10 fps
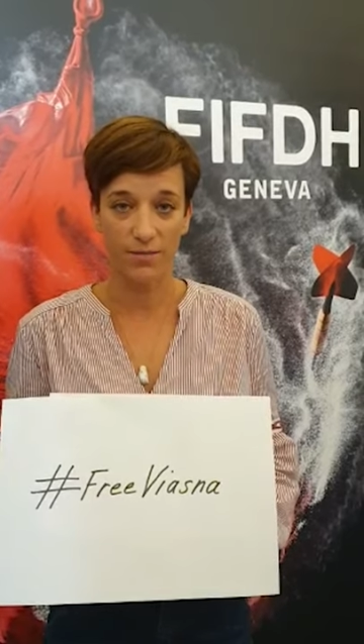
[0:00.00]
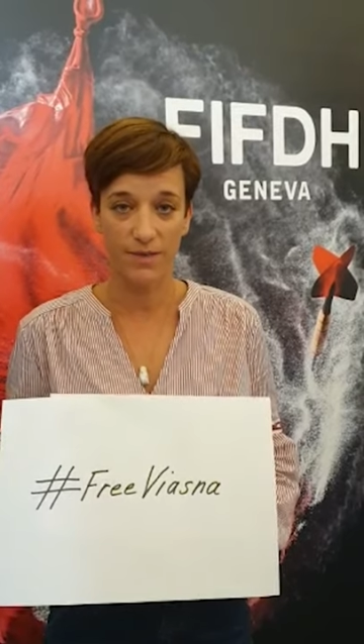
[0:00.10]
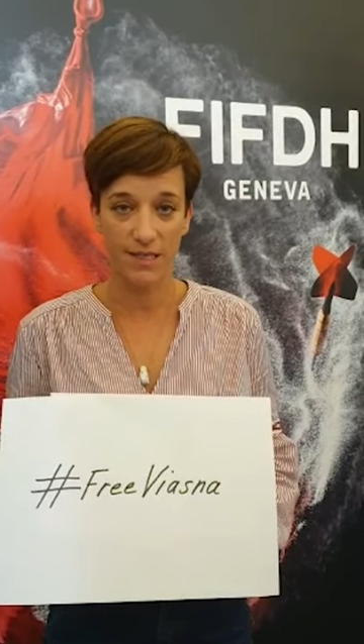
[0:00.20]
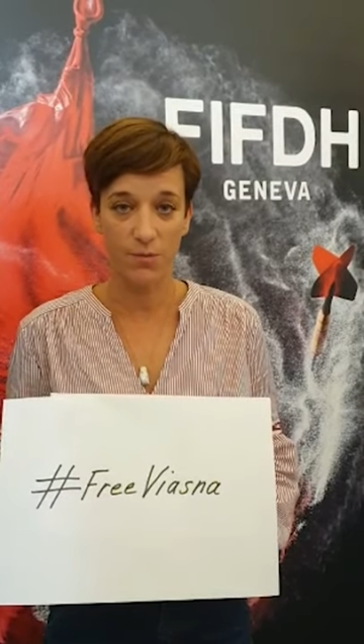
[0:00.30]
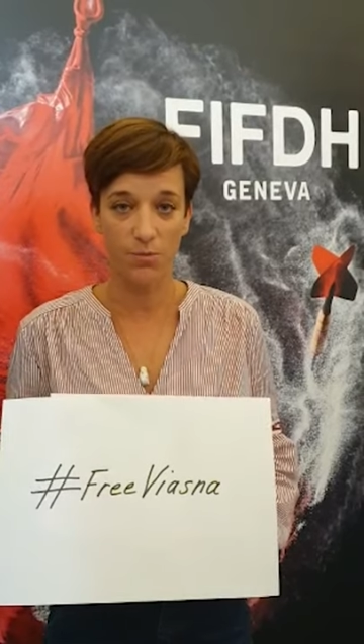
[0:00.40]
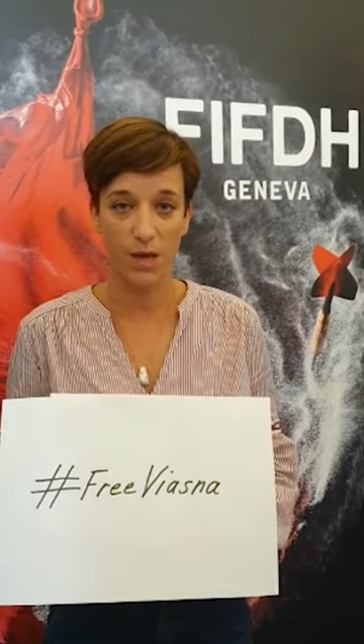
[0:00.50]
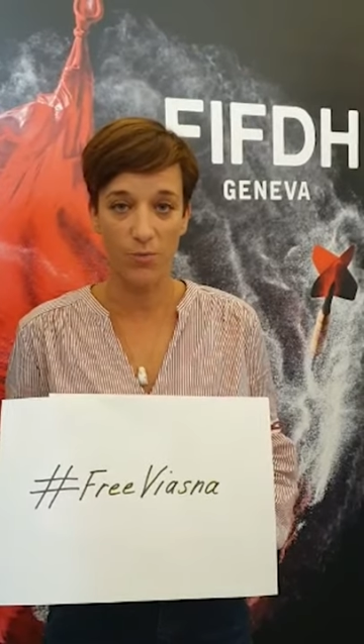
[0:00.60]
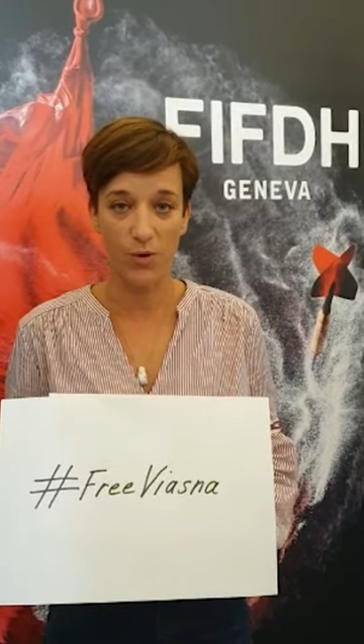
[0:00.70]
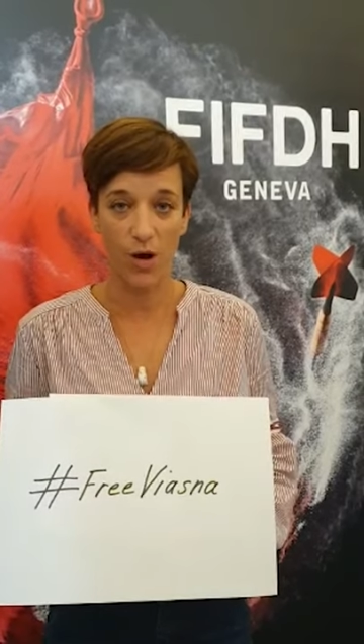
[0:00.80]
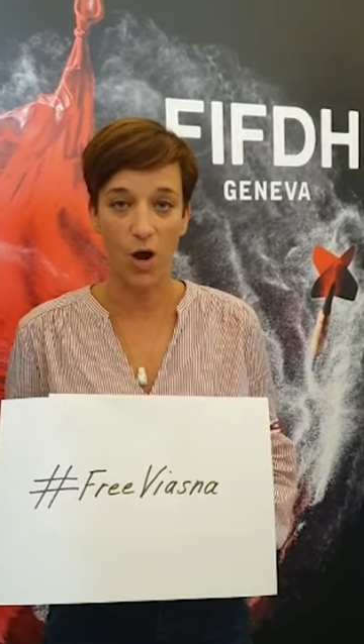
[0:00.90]
team
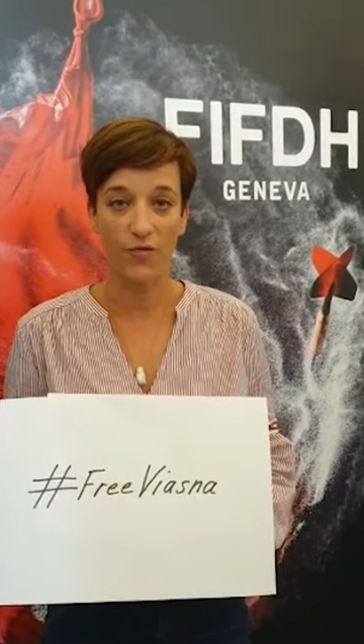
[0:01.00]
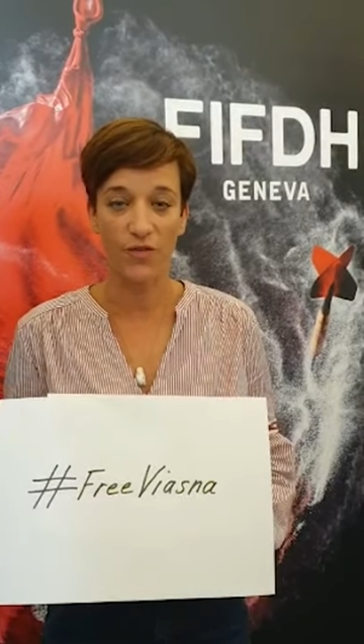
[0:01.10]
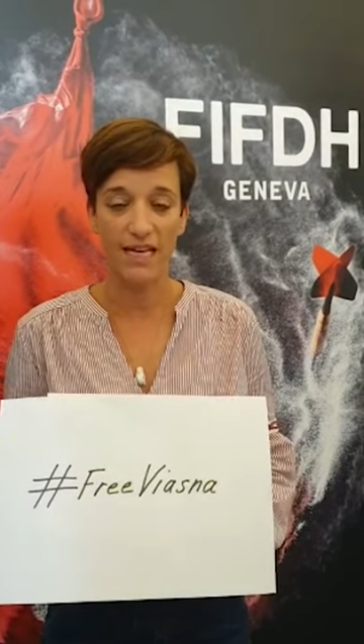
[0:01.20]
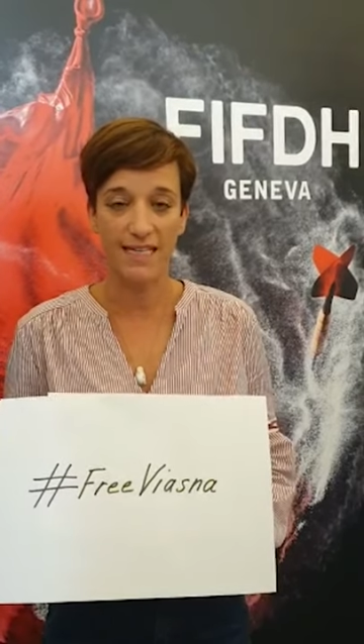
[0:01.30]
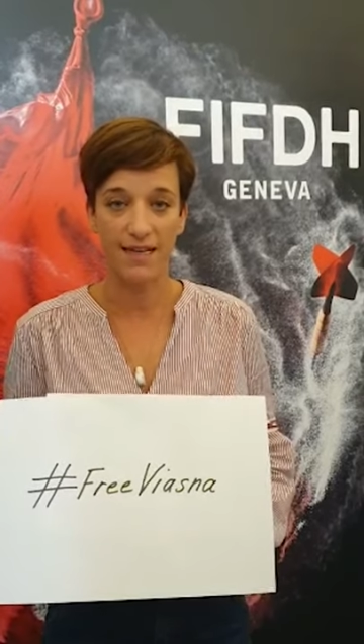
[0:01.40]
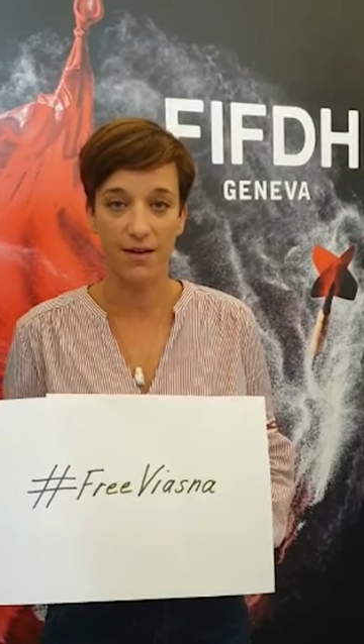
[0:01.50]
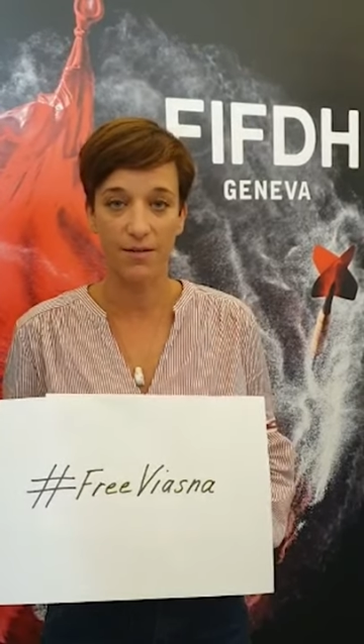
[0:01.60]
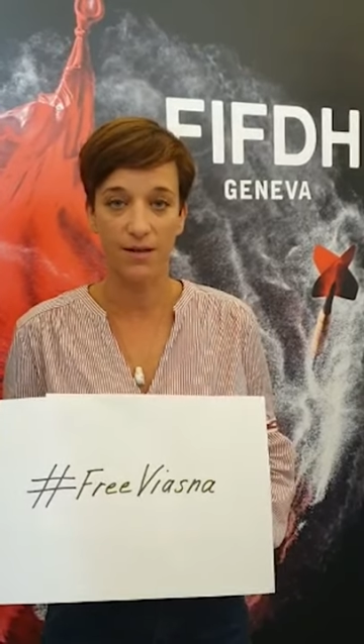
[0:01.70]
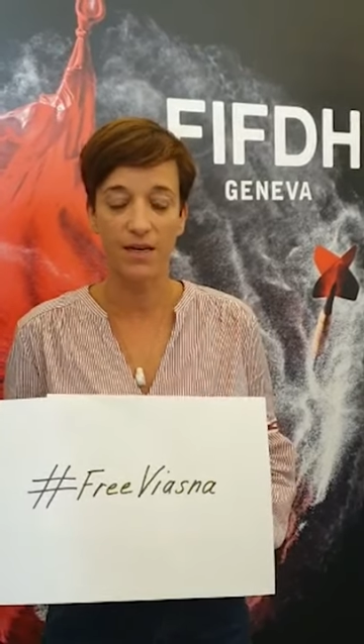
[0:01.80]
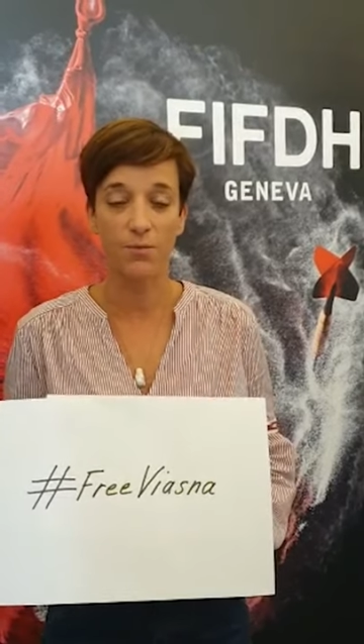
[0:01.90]
member of Viasna
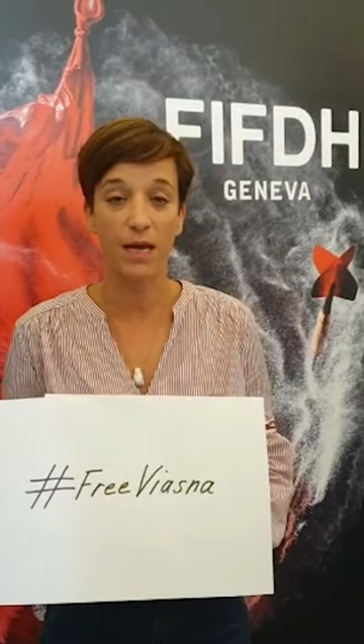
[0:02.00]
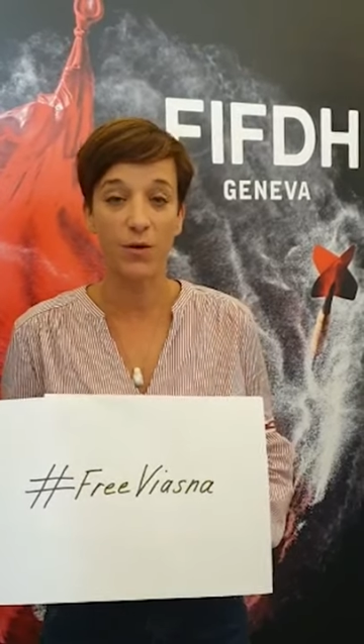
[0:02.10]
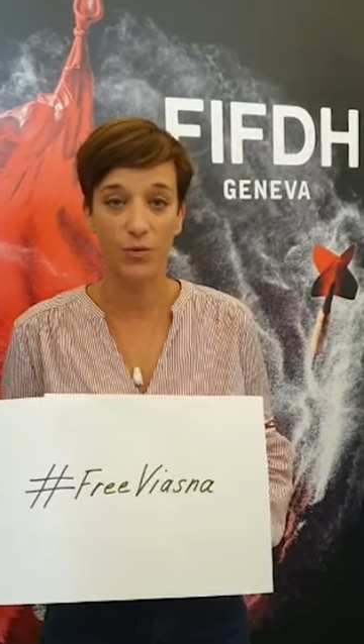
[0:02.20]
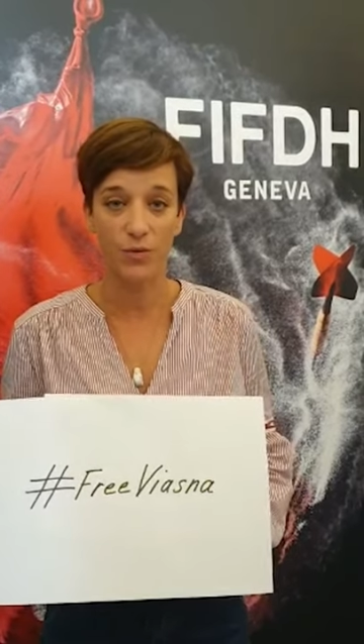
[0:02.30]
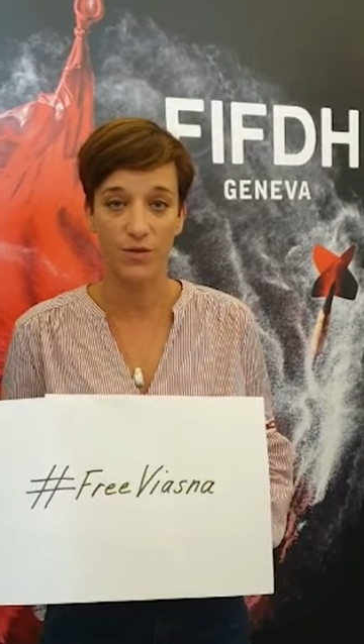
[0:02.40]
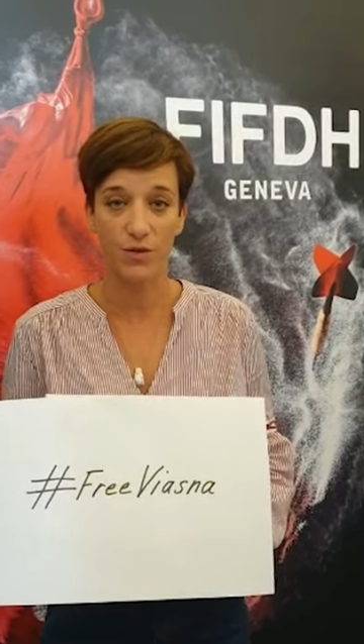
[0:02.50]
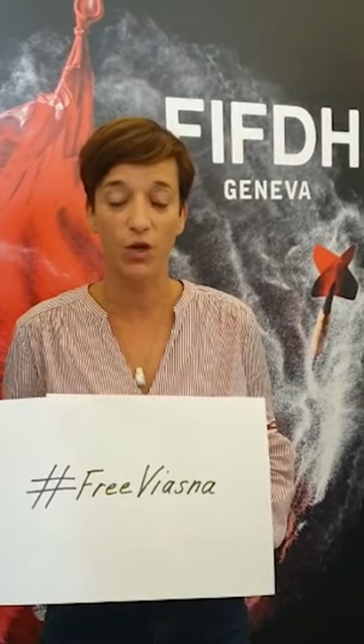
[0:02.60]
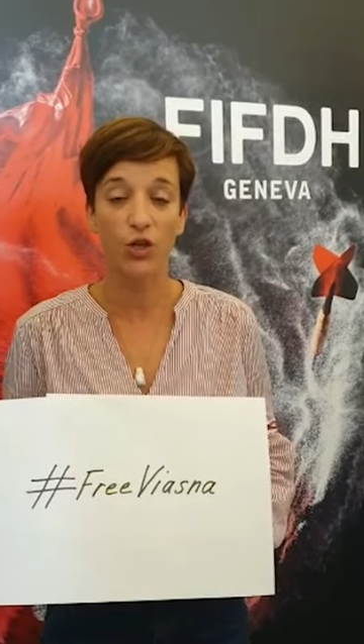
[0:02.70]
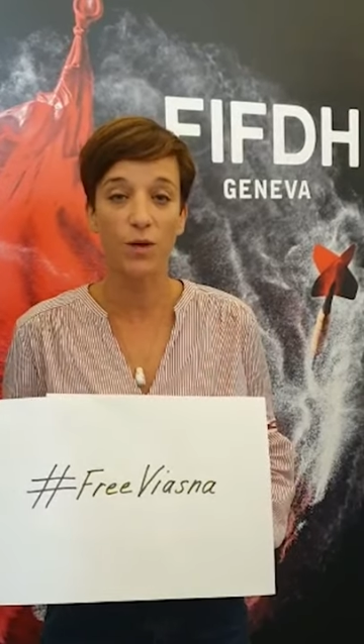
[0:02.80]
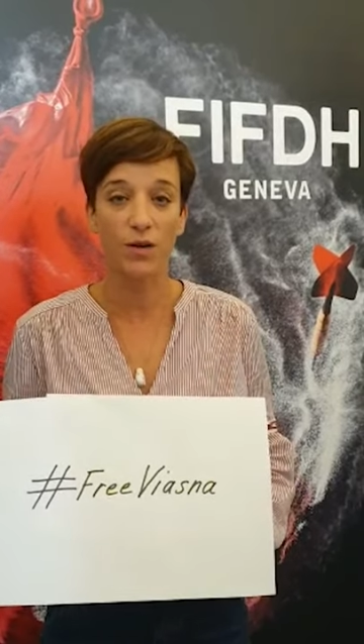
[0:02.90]
in Belarus, a
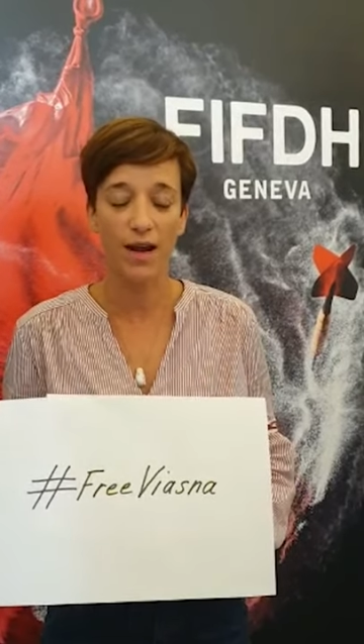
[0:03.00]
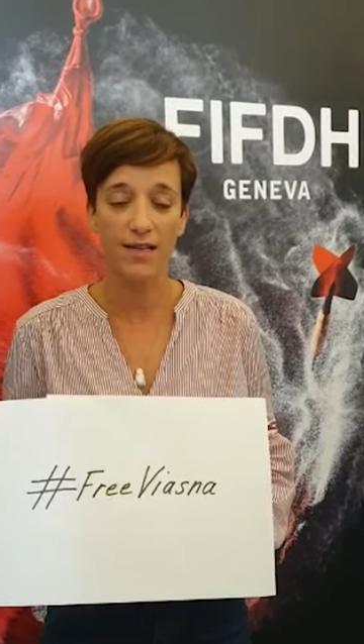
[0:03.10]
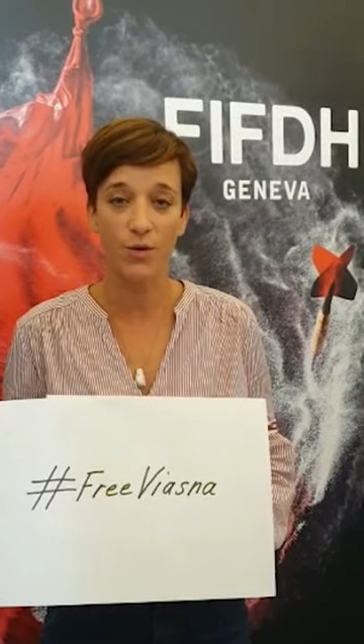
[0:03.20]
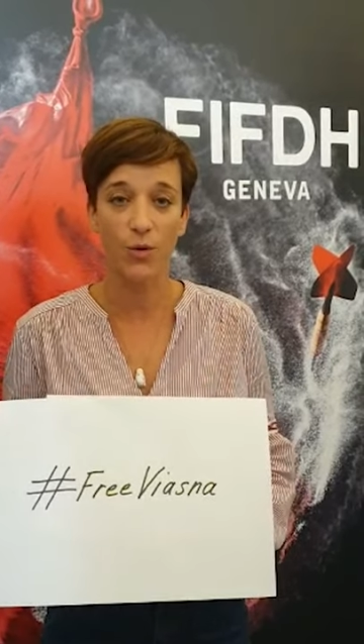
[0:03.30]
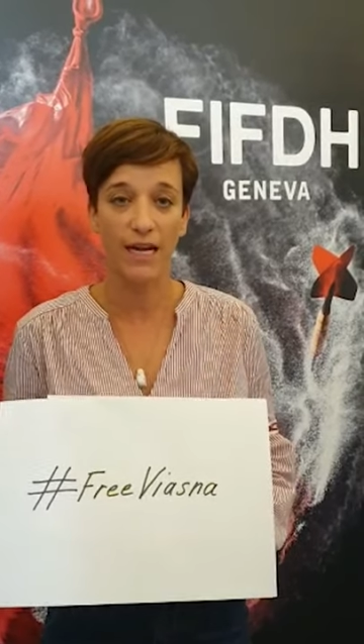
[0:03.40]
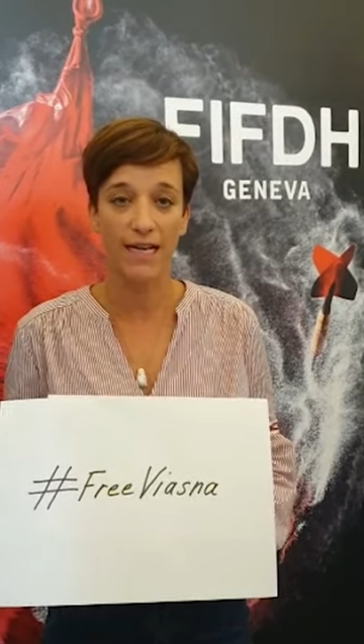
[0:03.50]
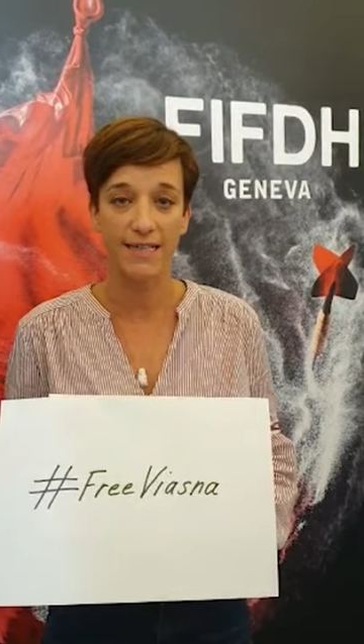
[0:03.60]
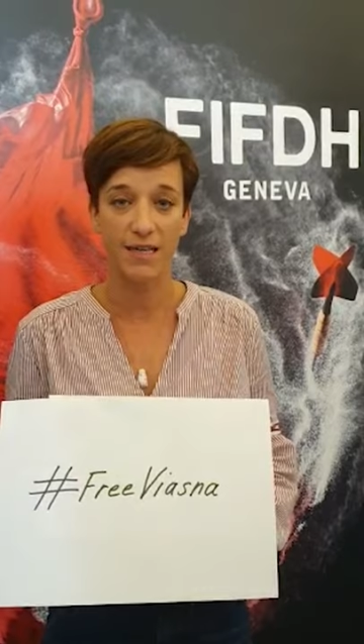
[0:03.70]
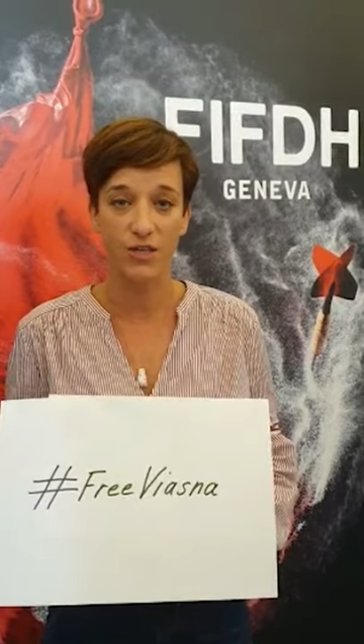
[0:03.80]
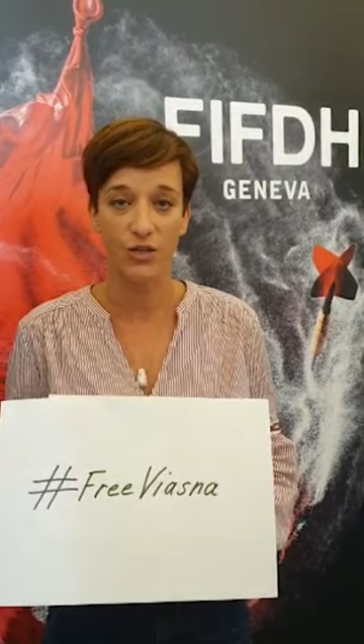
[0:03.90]
human rights
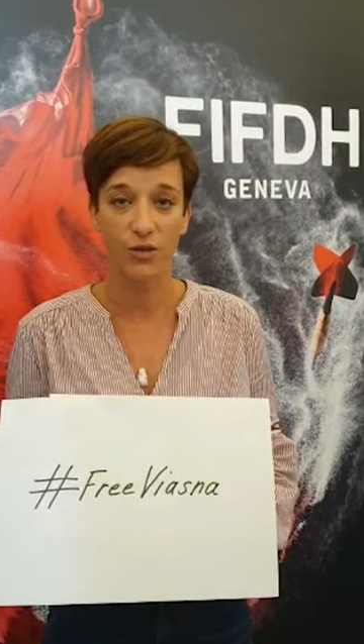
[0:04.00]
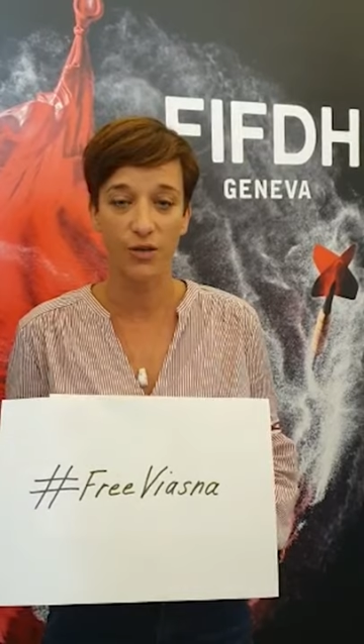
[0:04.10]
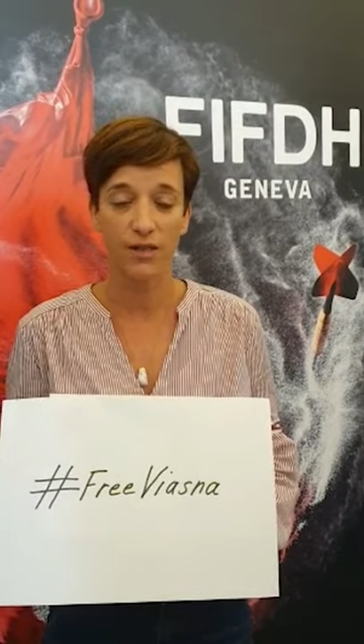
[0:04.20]
organization,